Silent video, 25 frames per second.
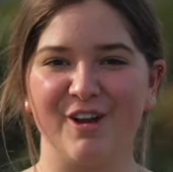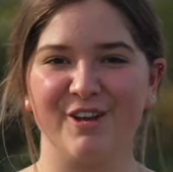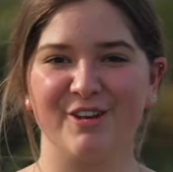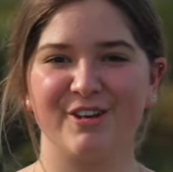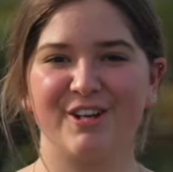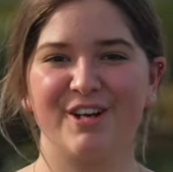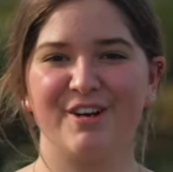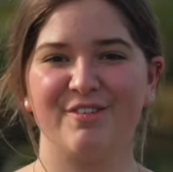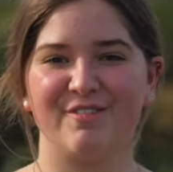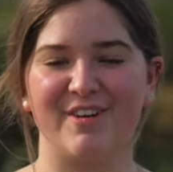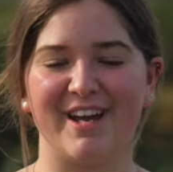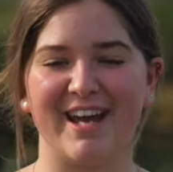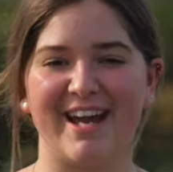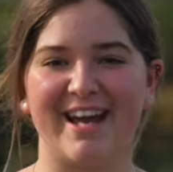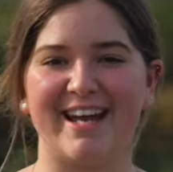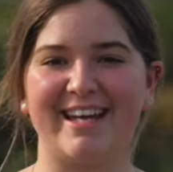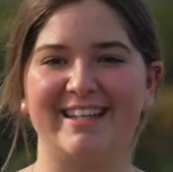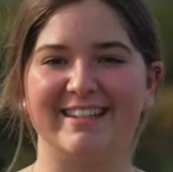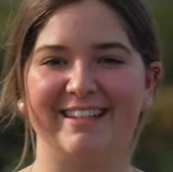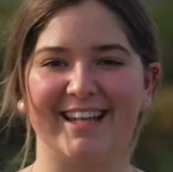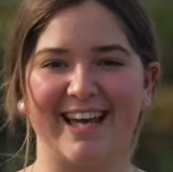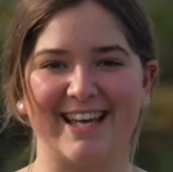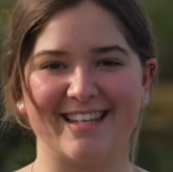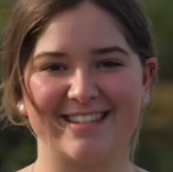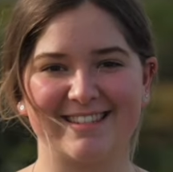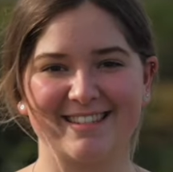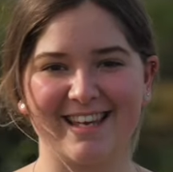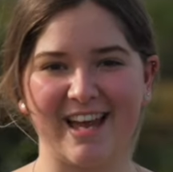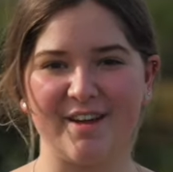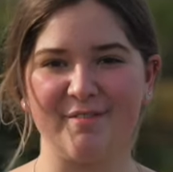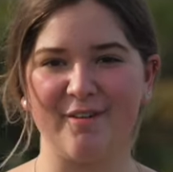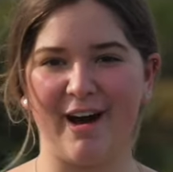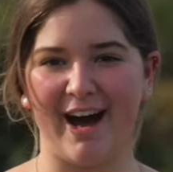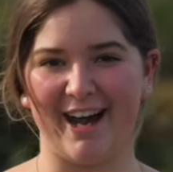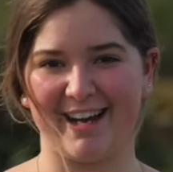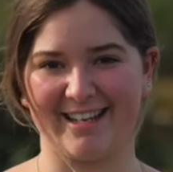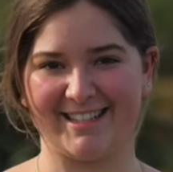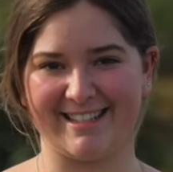your career in
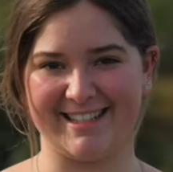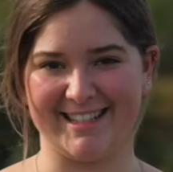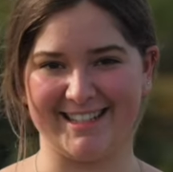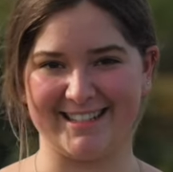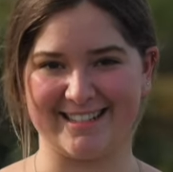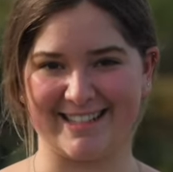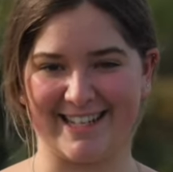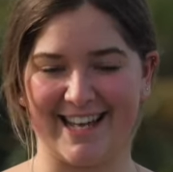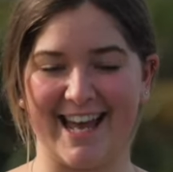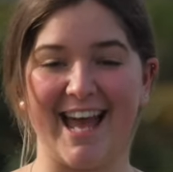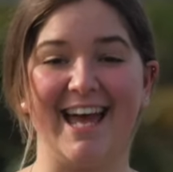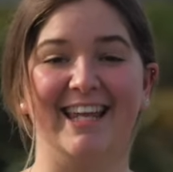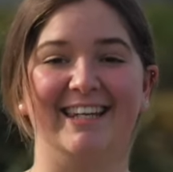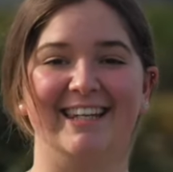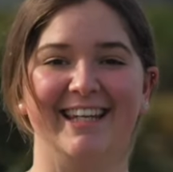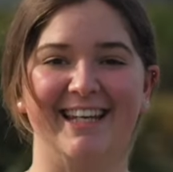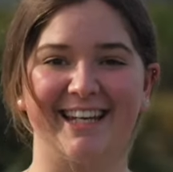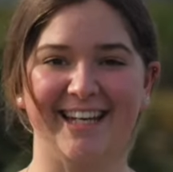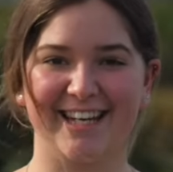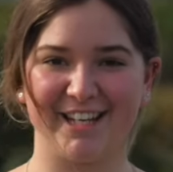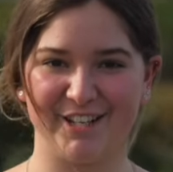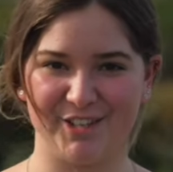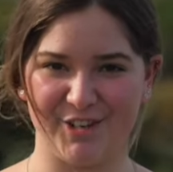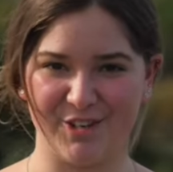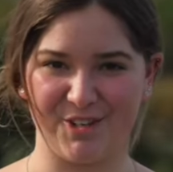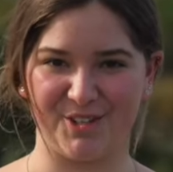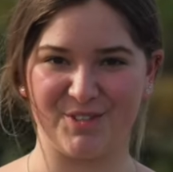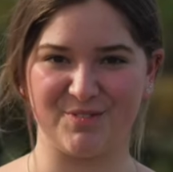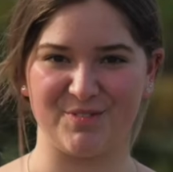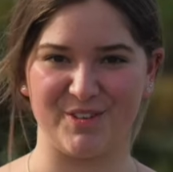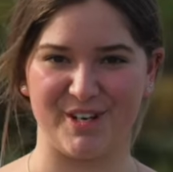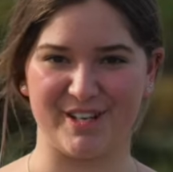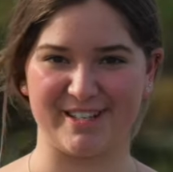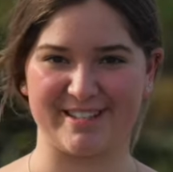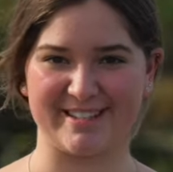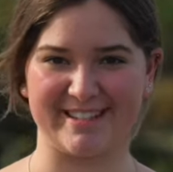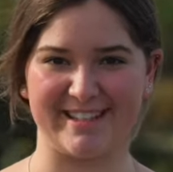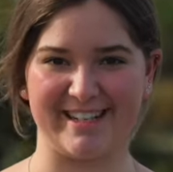landscape architecture at Lincoln
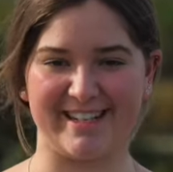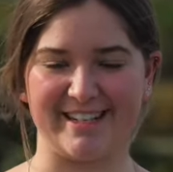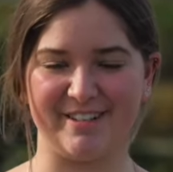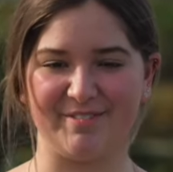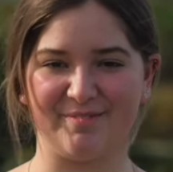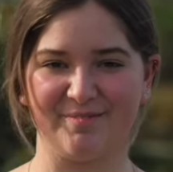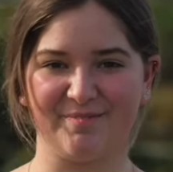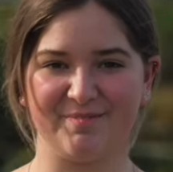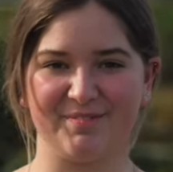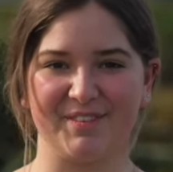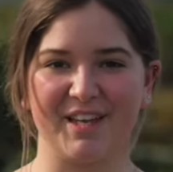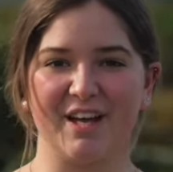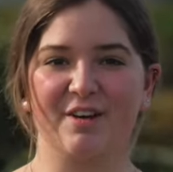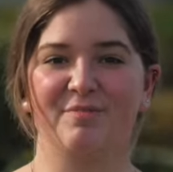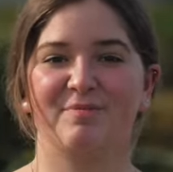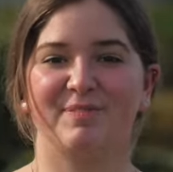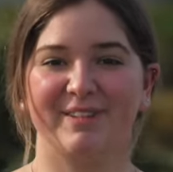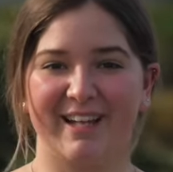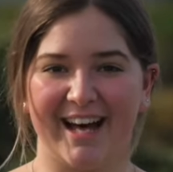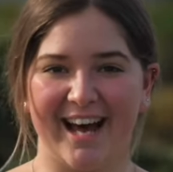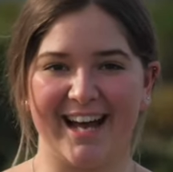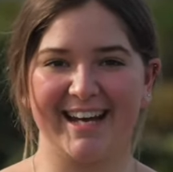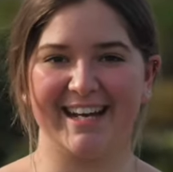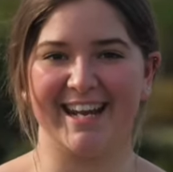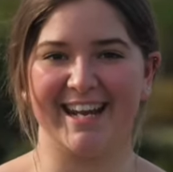University. Apply